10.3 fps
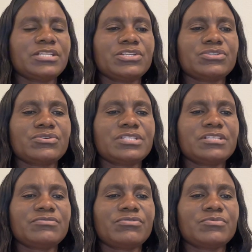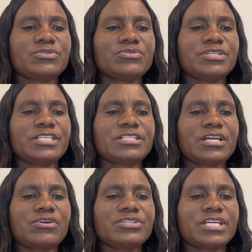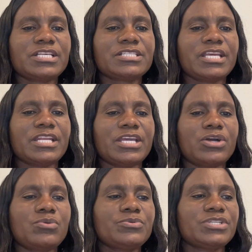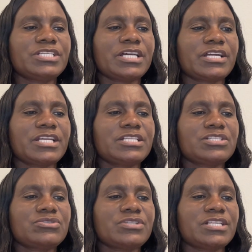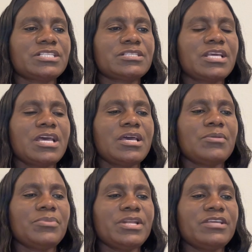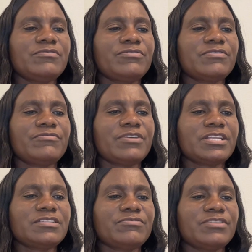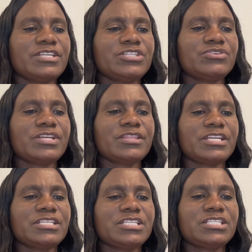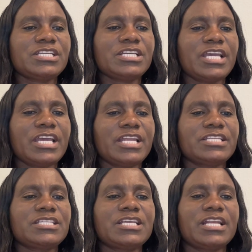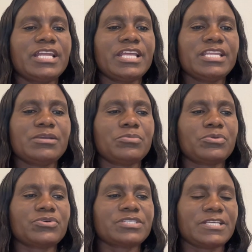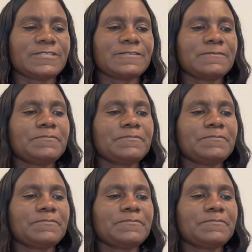resources from students' cultures can help to integrate students' belief effectively during the teaching and learning process.